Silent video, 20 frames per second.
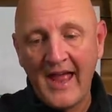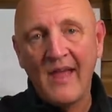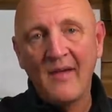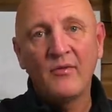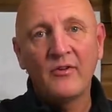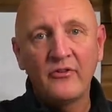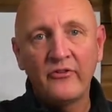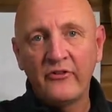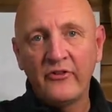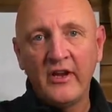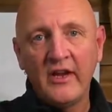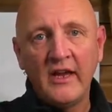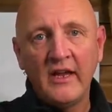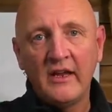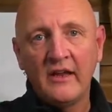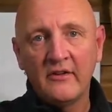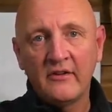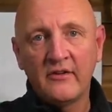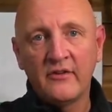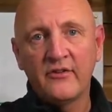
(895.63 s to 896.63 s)
ever seen
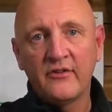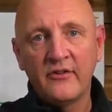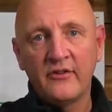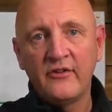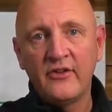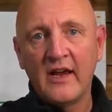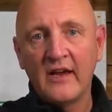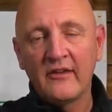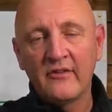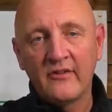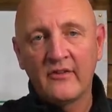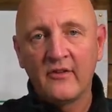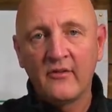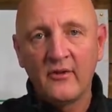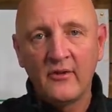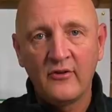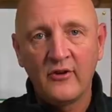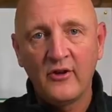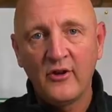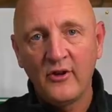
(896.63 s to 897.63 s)
it to suggest there
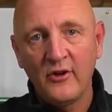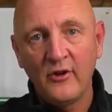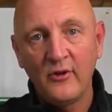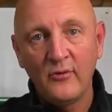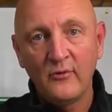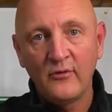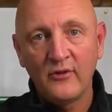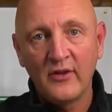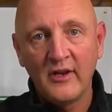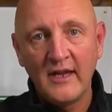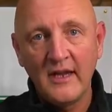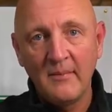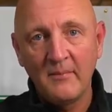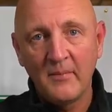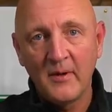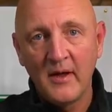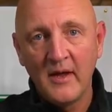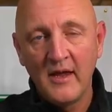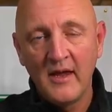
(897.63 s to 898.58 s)
is a huge leap